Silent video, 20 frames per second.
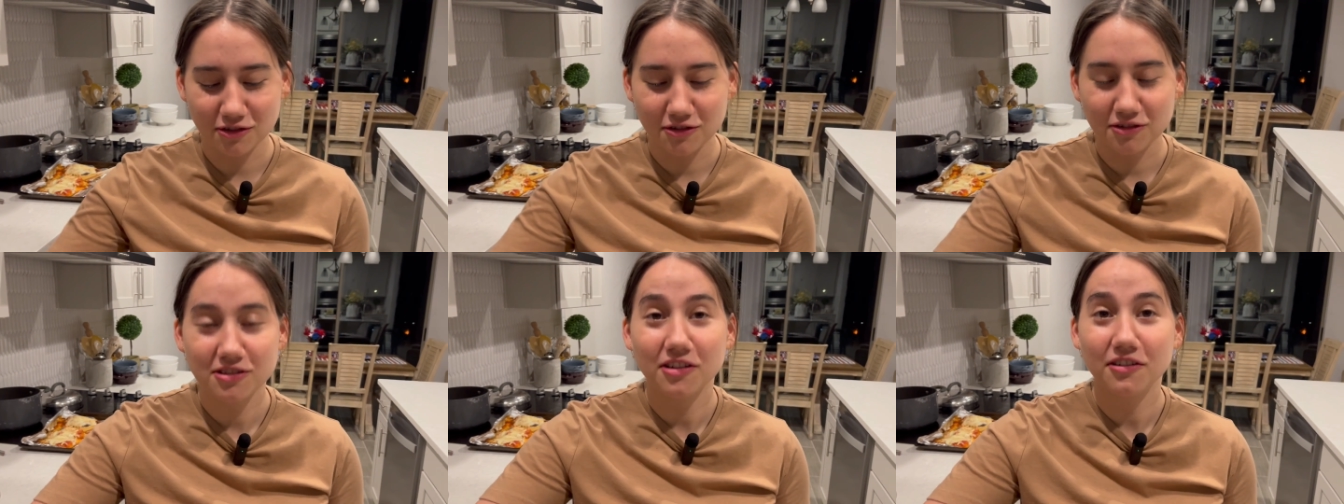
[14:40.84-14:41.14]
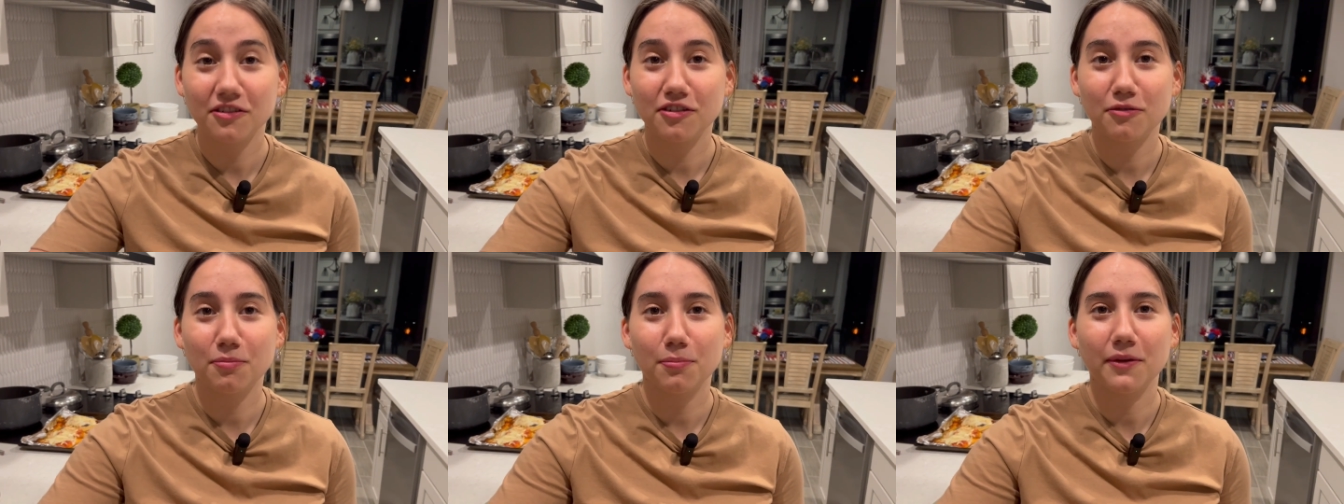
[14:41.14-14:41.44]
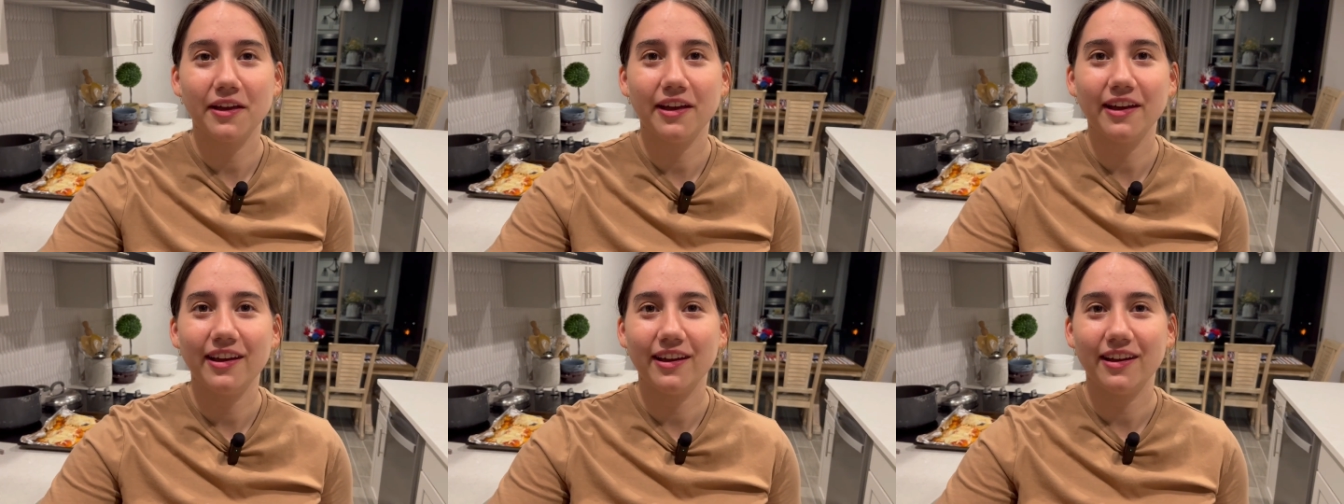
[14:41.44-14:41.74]
Joseph's
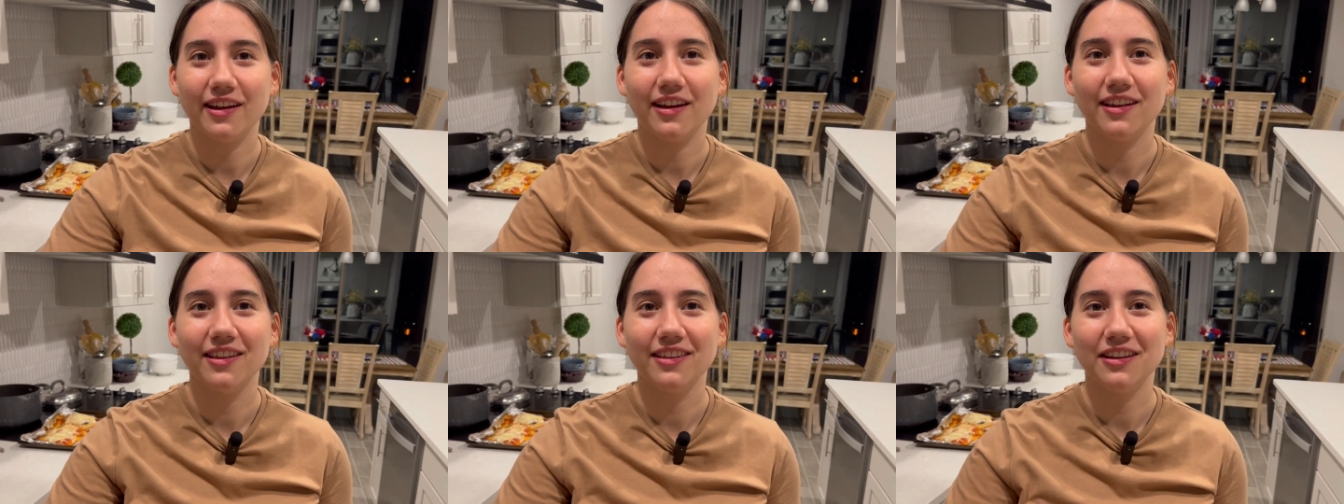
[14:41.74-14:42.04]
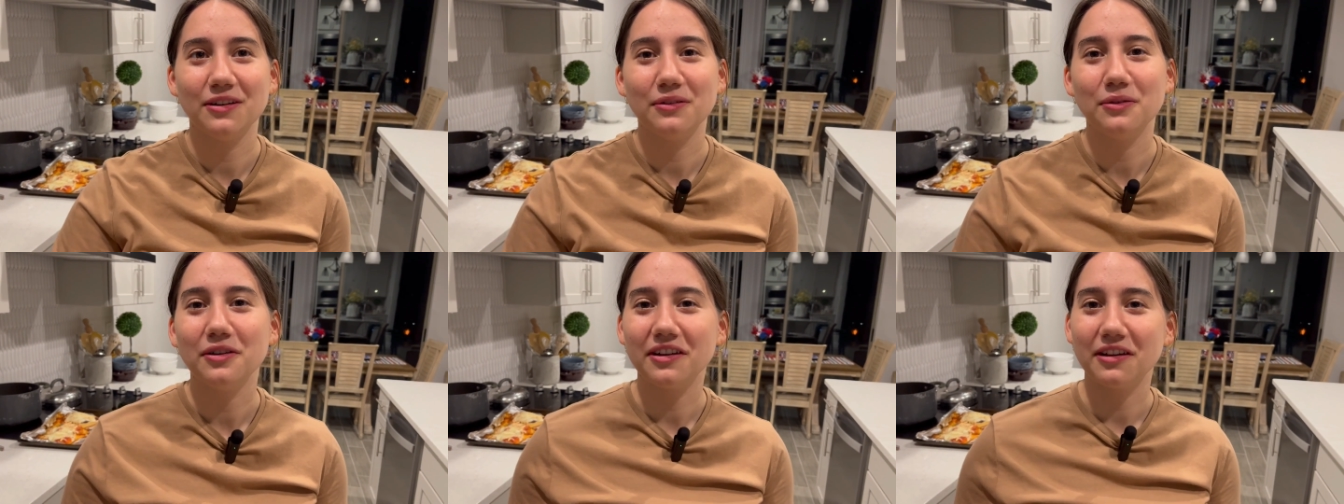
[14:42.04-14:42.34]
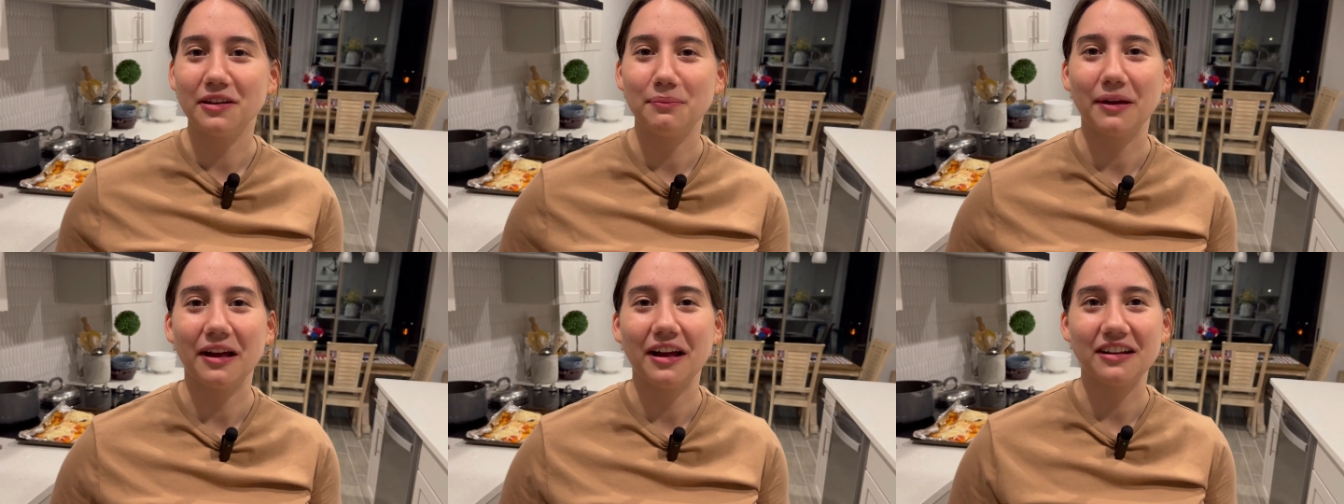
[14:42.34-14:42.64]
plate and then we'll
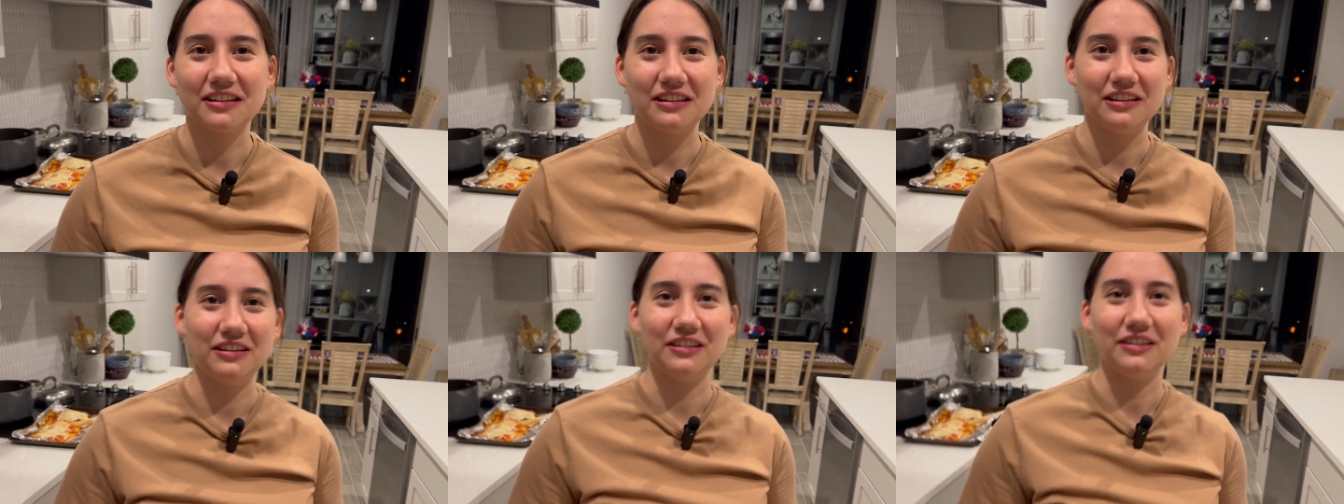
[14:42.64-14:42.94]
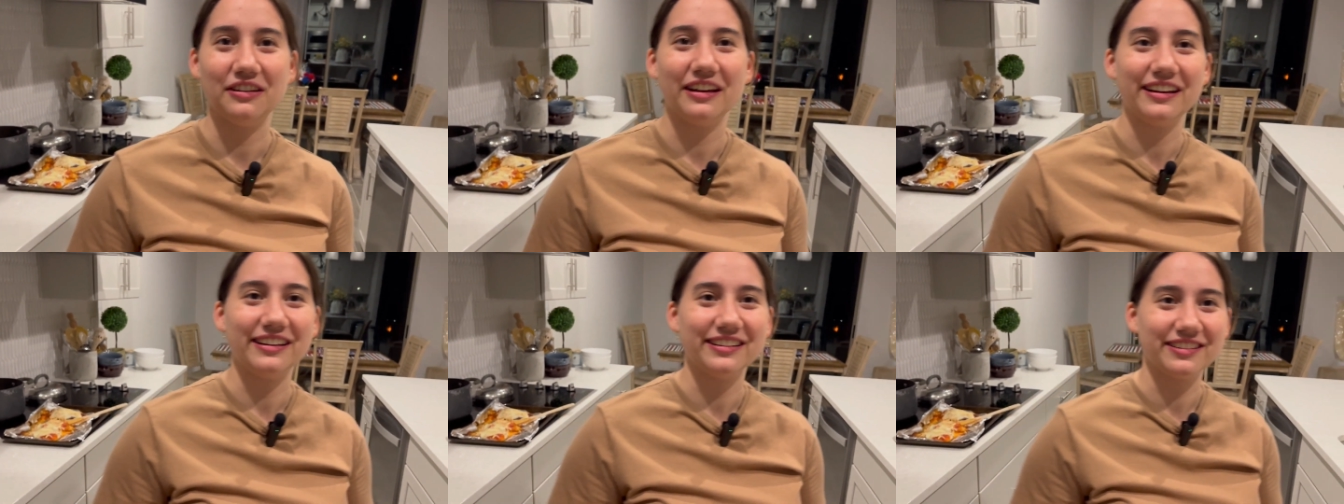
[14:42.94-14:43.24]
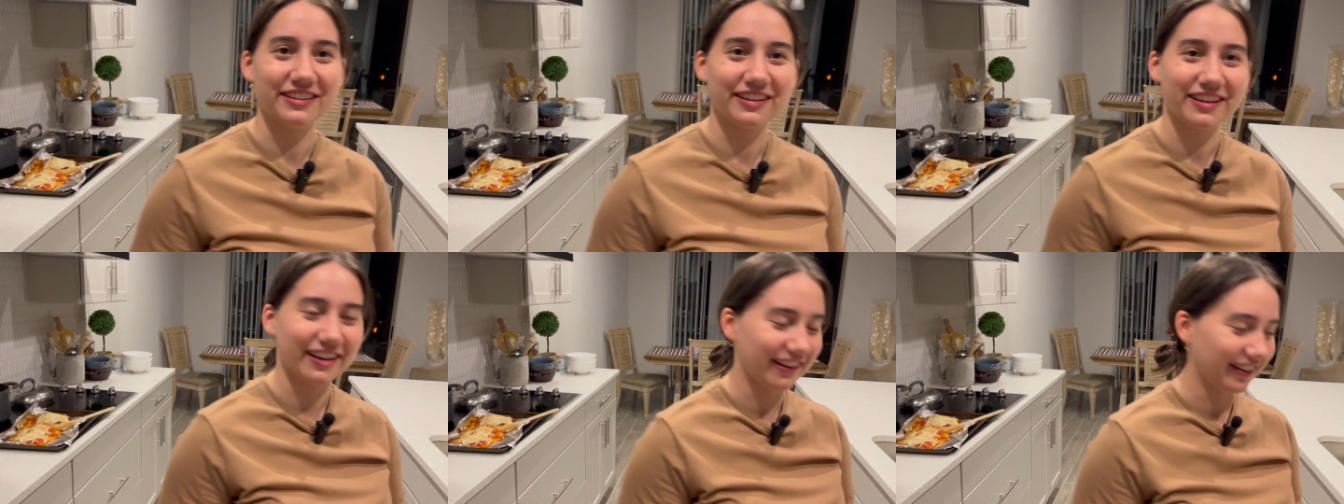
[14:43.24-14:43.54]
get back to you
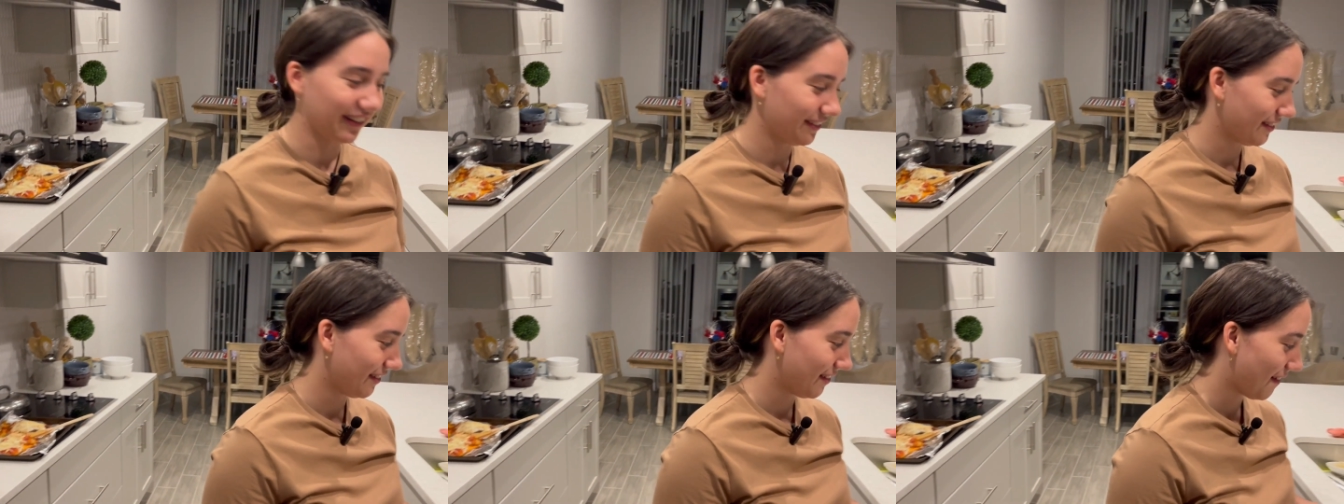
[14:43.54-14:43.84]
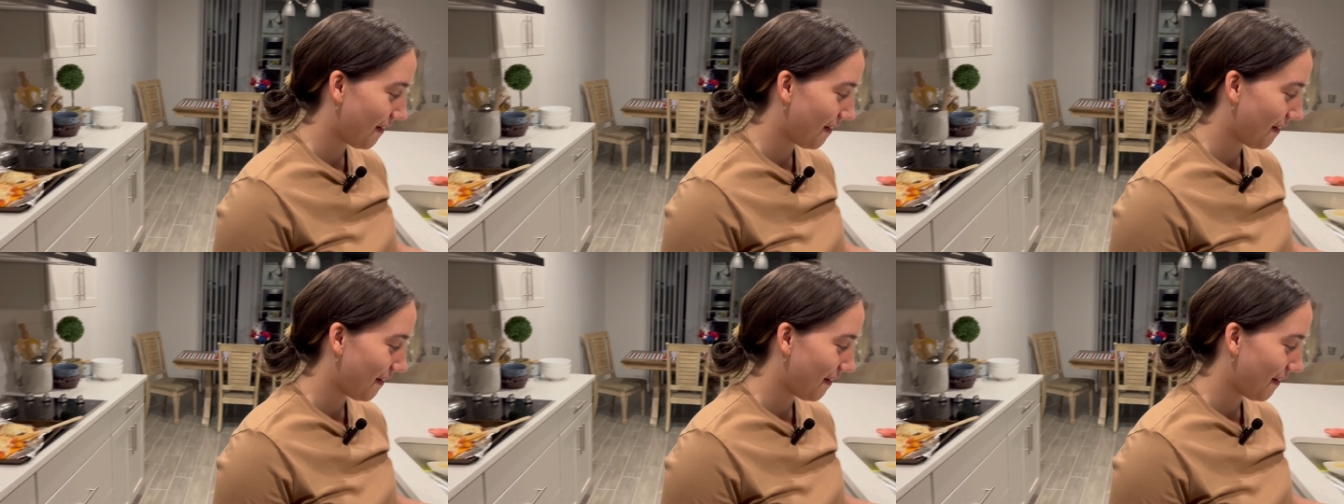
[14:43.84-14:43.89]
guys, okay?